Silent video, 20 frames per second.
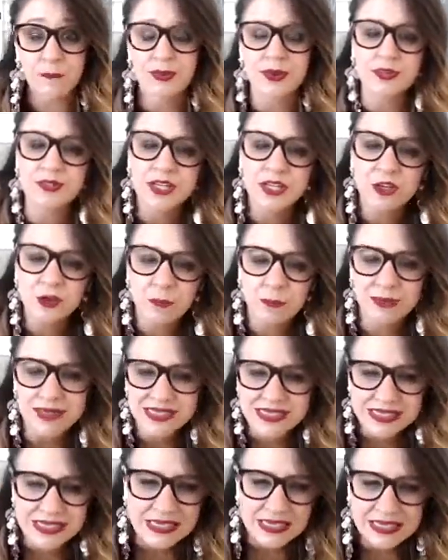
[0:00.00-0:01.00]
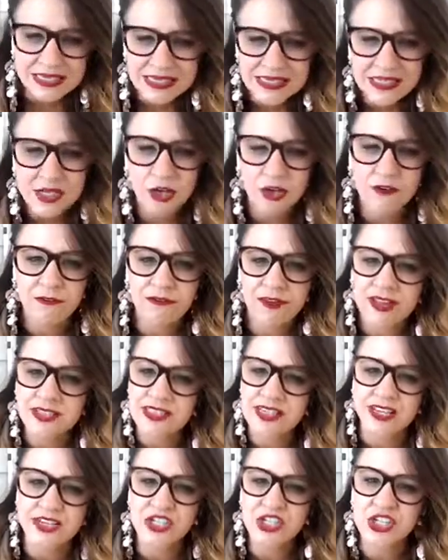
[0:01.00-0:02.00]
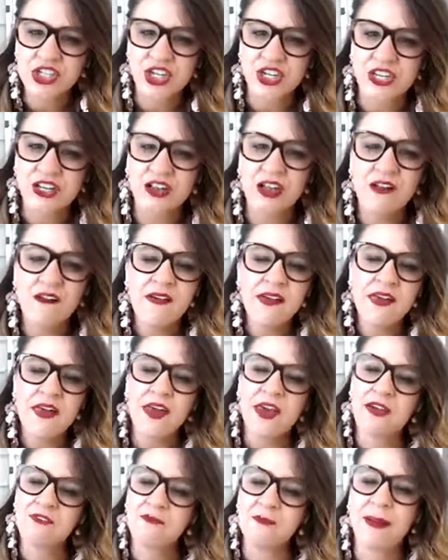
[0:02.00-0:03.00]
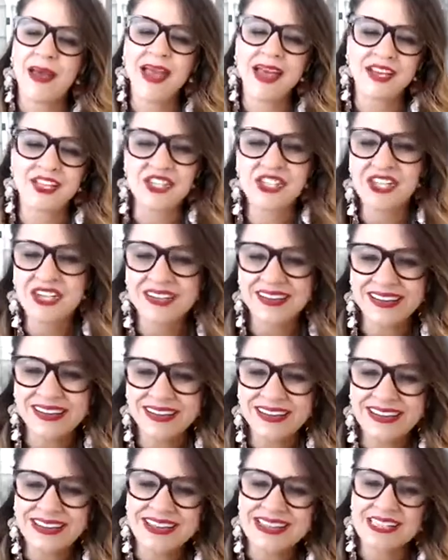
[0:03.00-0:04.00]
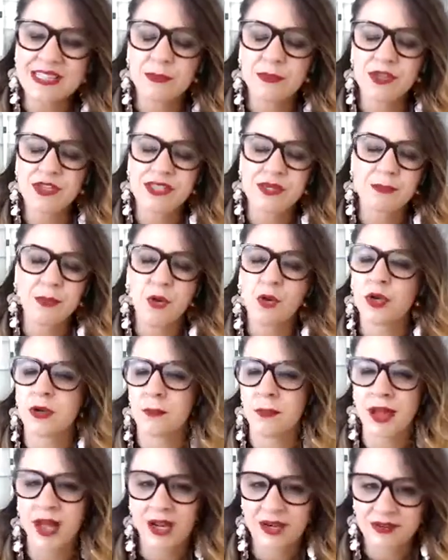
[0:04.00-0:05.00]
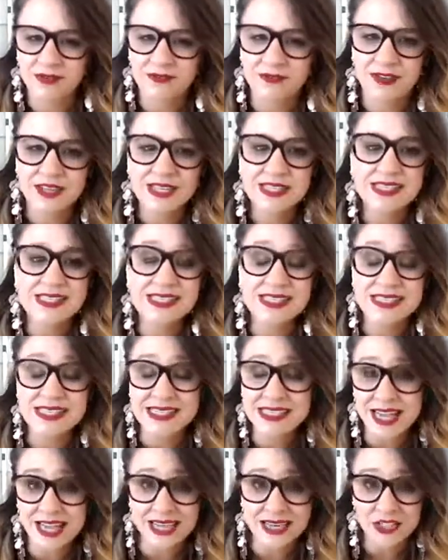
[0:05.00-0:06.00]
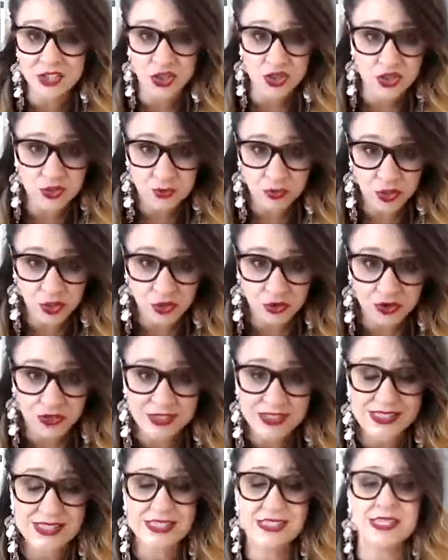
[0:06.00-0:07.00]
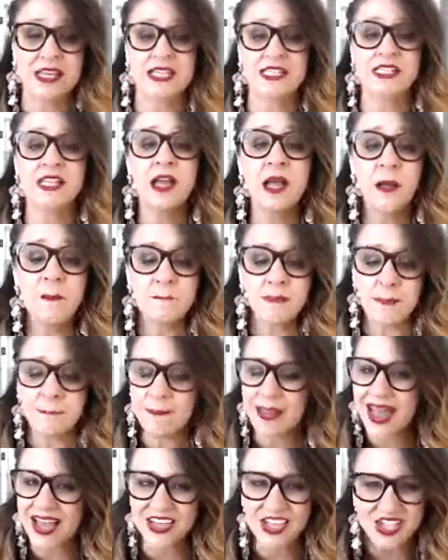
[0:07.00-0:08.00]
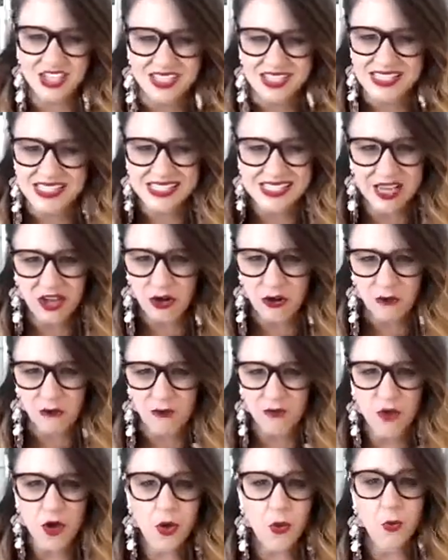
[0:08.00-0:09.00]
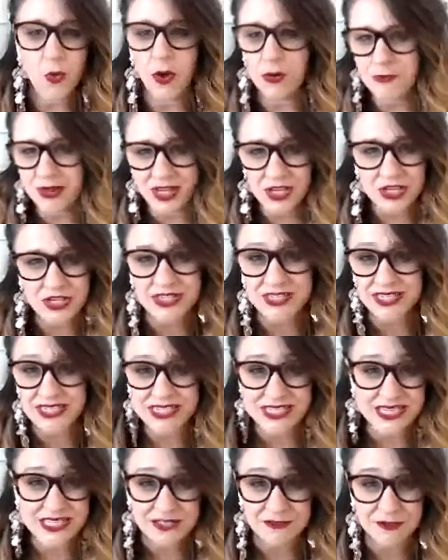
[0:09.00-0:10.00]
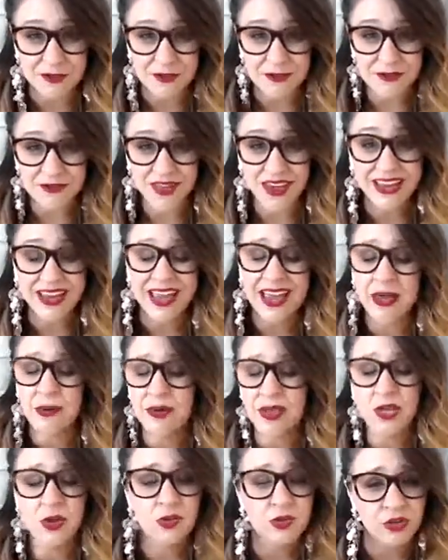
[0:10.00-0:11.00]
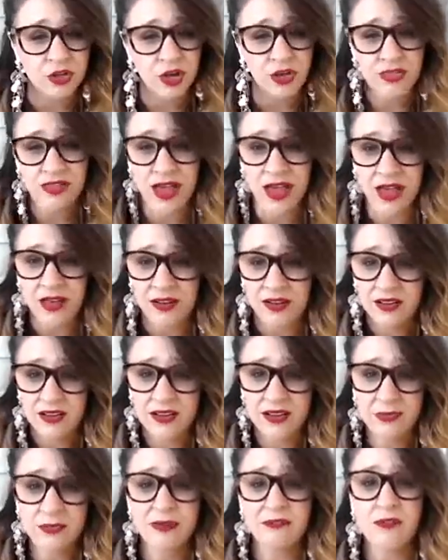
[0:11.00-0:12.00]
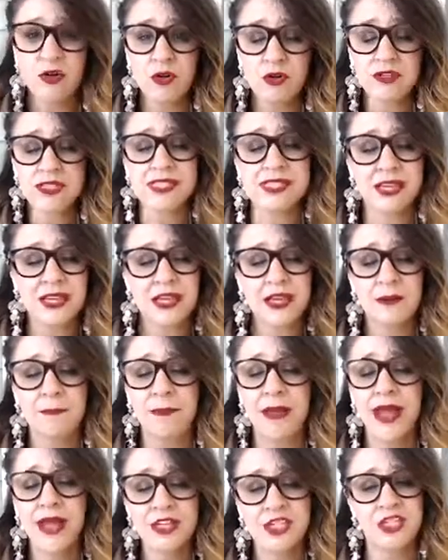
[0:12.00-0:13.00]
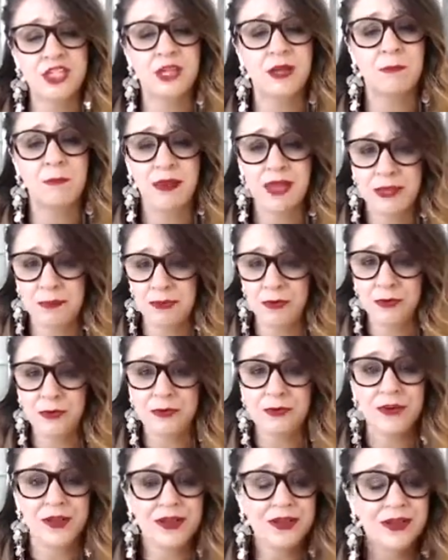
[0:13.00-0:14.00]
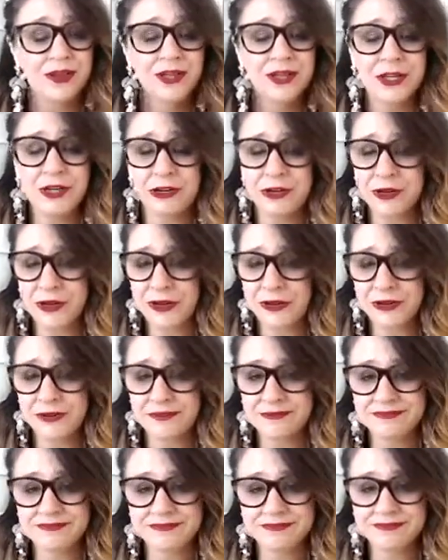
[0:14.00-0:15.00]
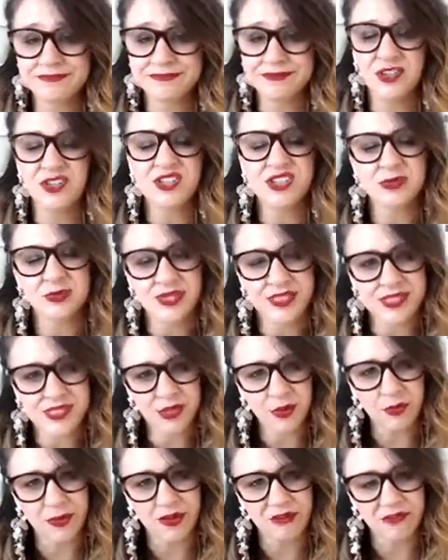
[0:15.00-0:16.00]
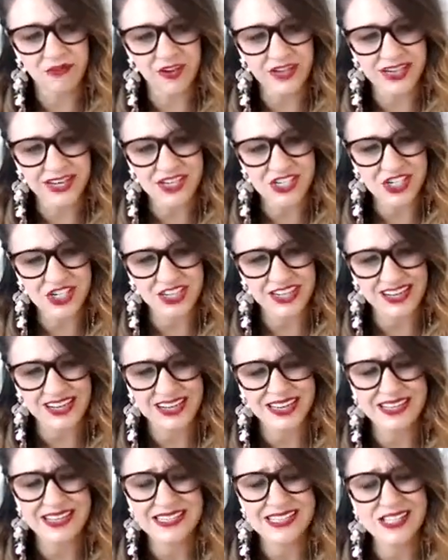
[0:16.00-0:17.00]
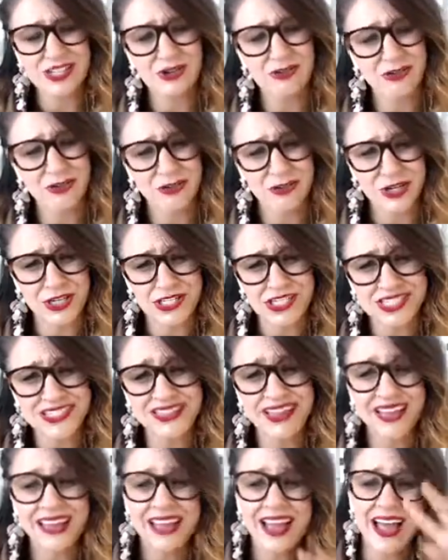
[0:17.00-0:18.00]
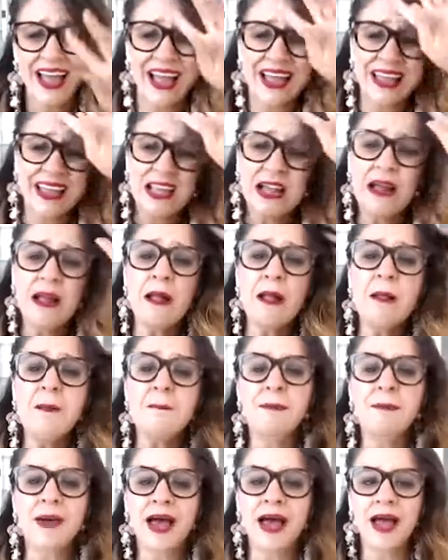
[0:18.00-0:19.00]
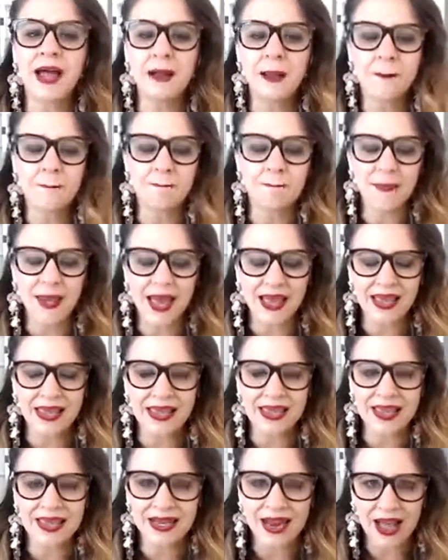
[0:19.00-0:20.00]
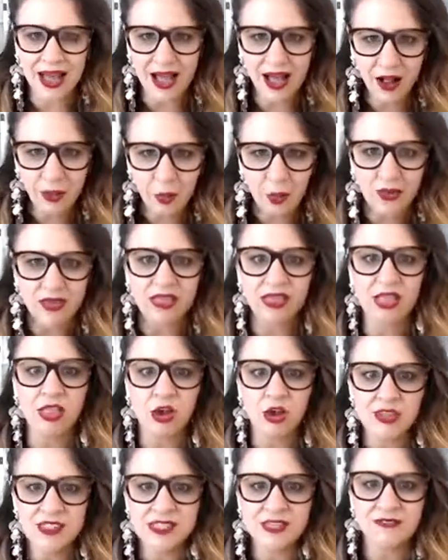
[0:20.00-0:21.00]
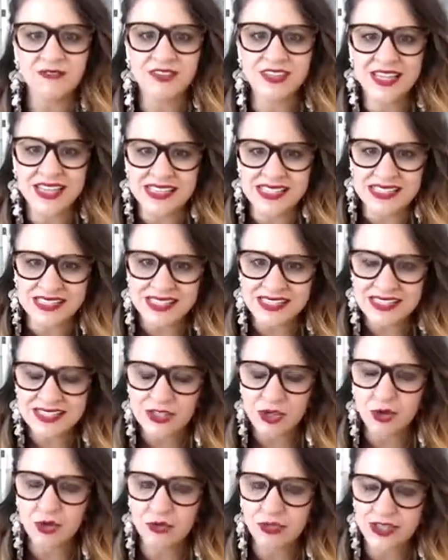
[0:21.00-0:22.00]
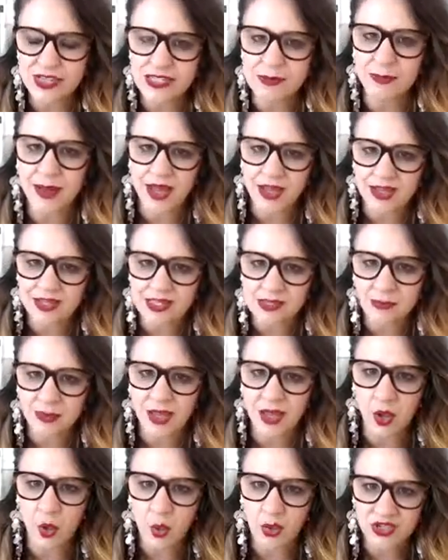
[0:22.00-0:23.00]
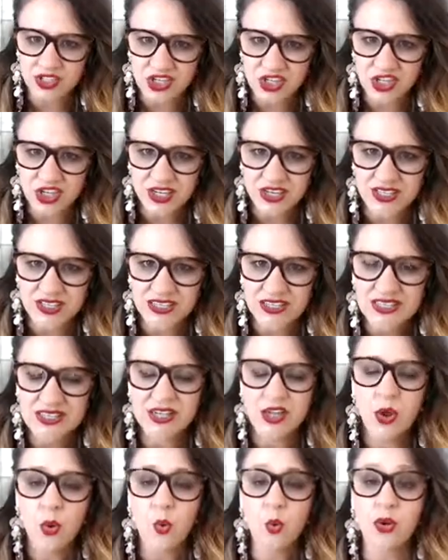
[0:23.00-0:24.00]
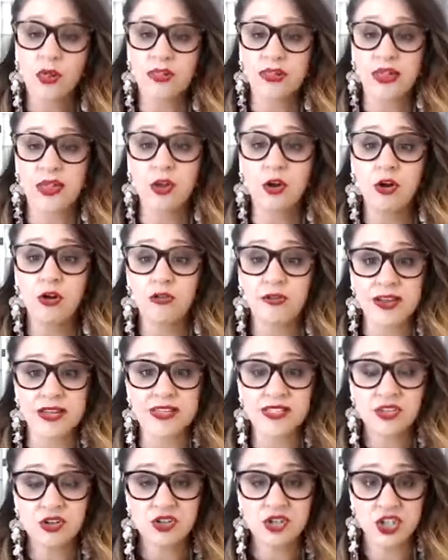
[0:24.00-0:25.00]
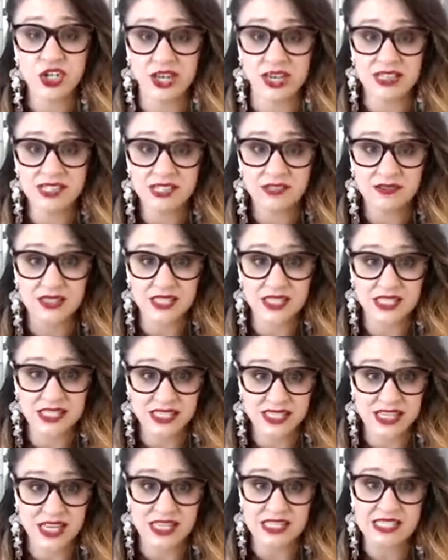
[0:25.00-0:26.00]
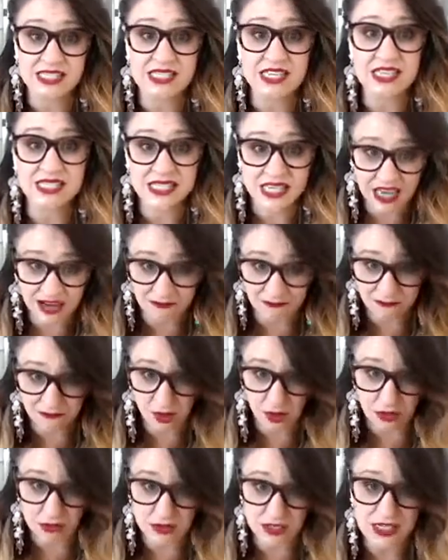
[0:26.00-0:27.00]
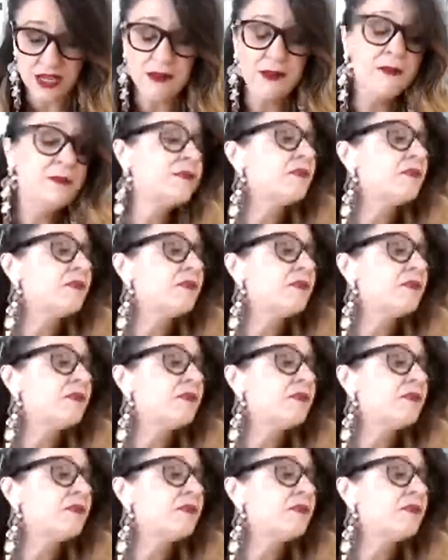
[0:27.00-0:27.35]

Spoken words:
Building your business on a foundation of passion is the most important part of sustained entrepreneurial success. But passion itself won't make you successful. Okay, we all know that. We've all seen passionate people, you know, not doing so well financially. It's not good, okay? But backing it up with lots of yeses to all these market demand questions will increase your chance of success tenfold.